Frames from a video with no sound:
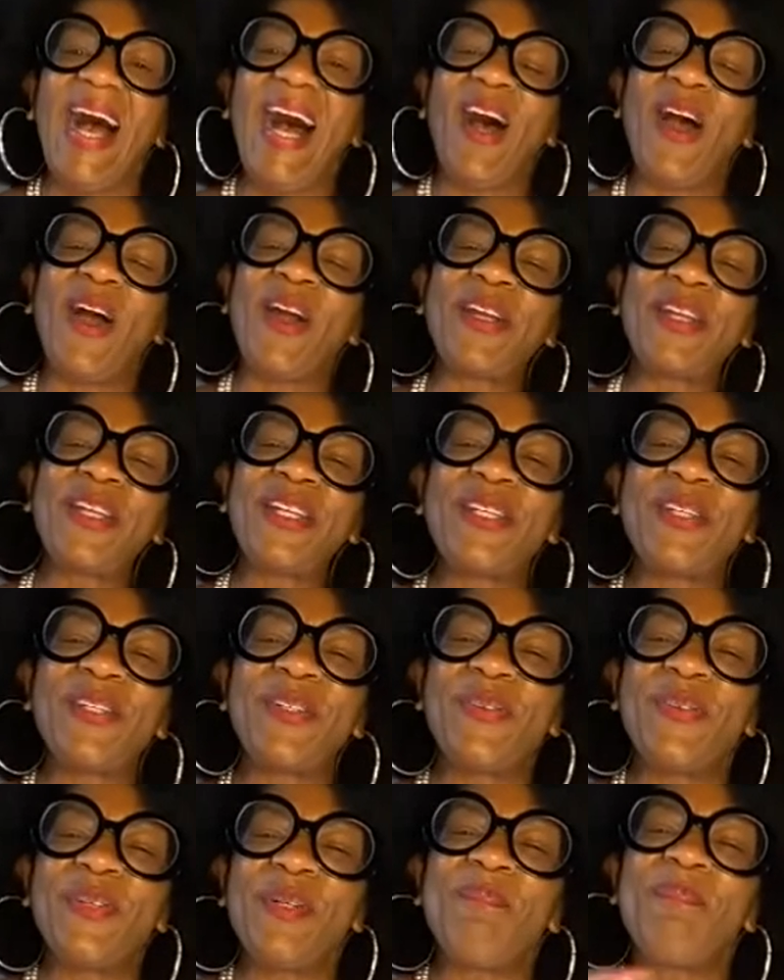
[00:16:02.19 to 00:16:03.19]
Are
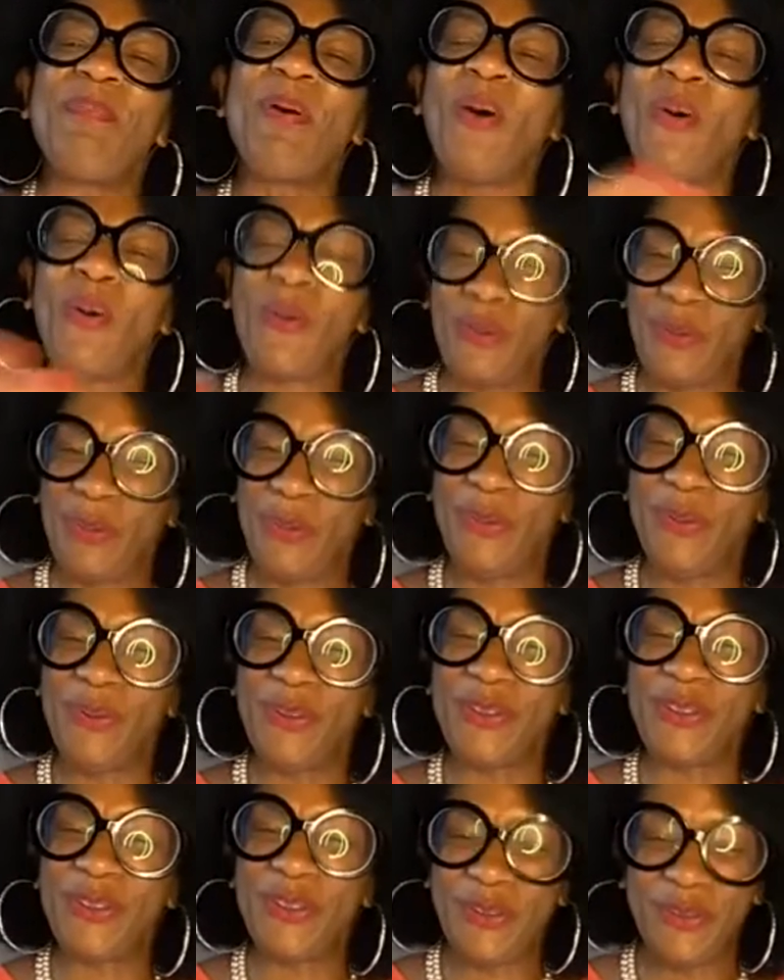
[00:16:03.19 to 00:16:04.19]
you
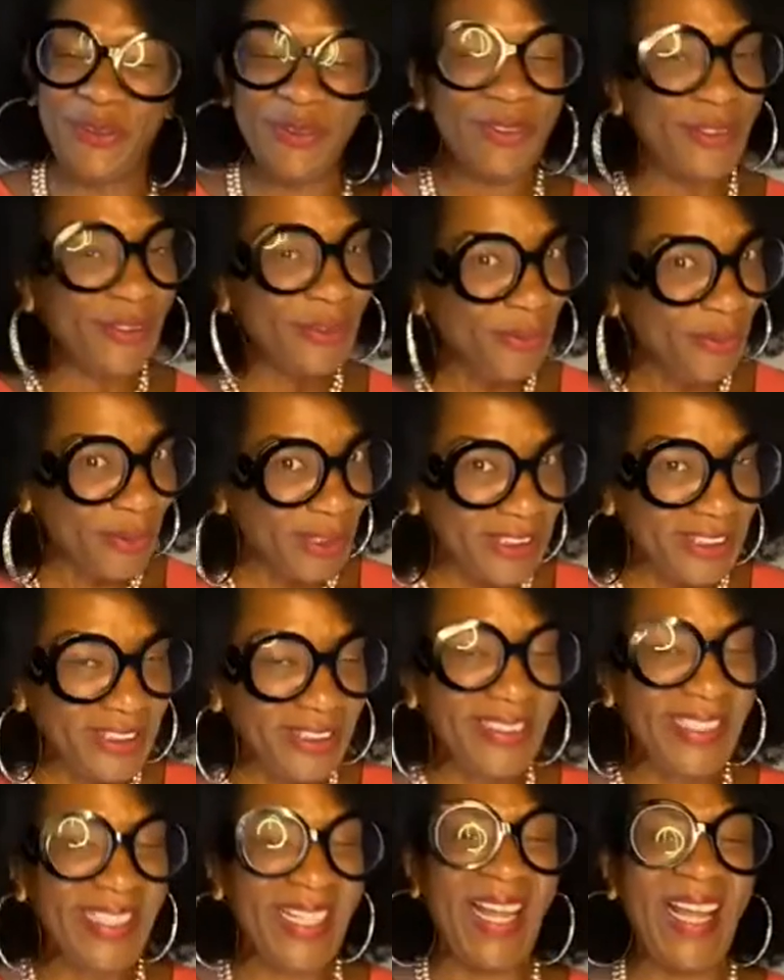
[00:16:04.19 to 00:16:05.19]
opposed to, two questions
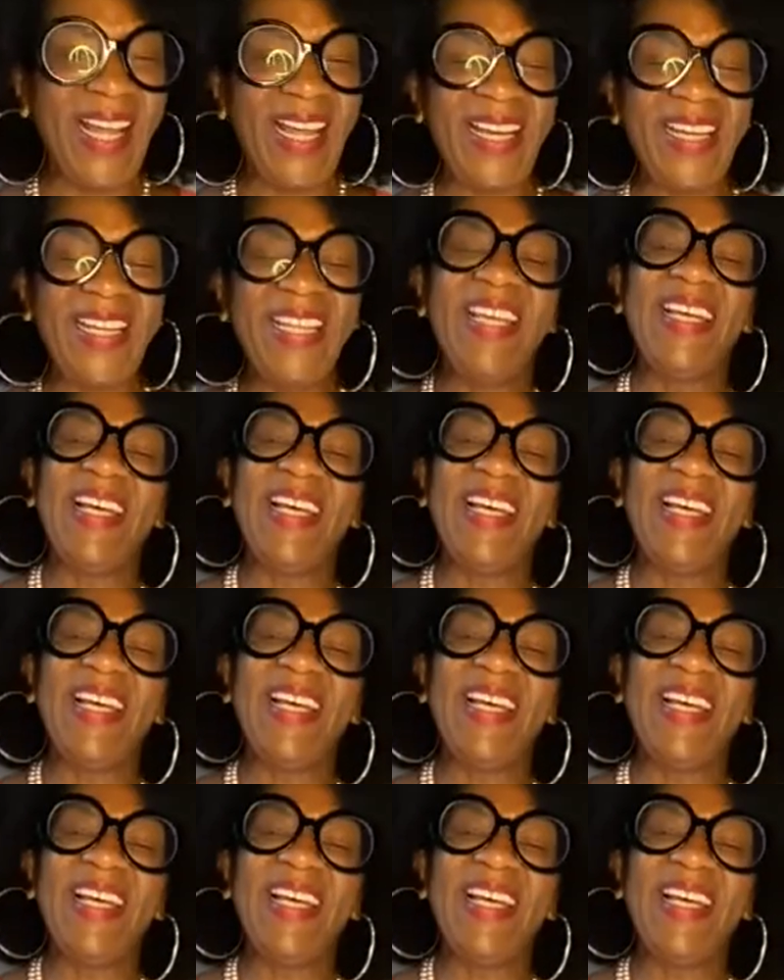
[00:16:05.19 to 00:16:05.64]
again,